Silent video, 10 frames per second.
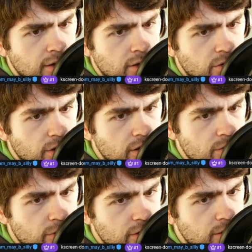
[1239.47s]
Create a
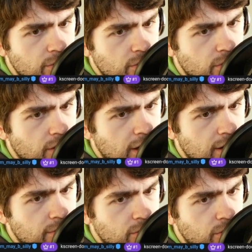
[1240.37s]
small C
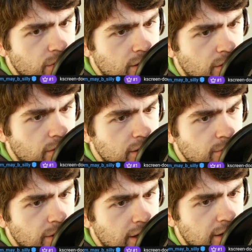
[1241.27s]
program with only
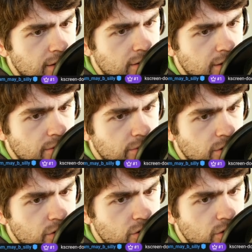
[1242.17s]
main calling a
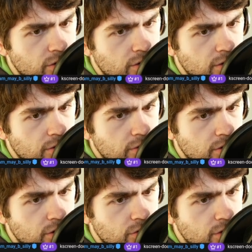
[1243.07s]
function,
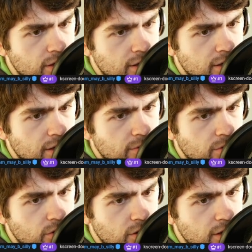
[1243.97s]
trace as some
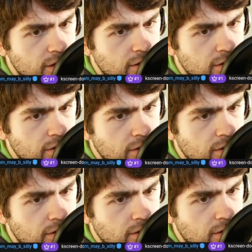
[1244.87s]
version yet.
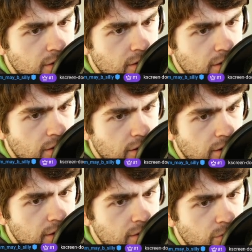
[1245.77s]
It
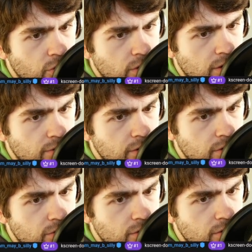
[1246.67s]
is more obvious
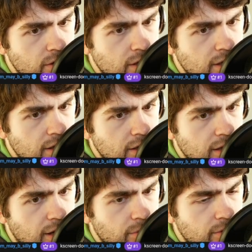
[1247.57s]
when you see it
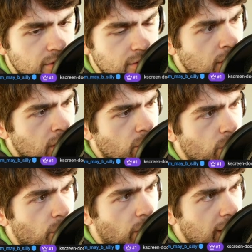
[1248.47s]
happen. Well,
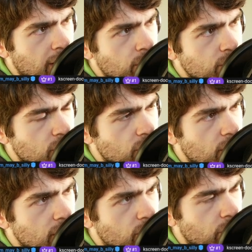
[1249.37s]
right now I'm starting
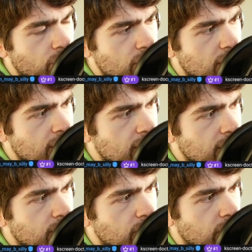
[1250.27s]
to understand it,
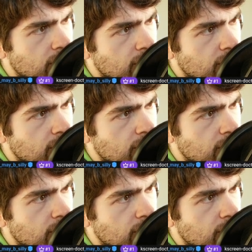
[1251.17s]
but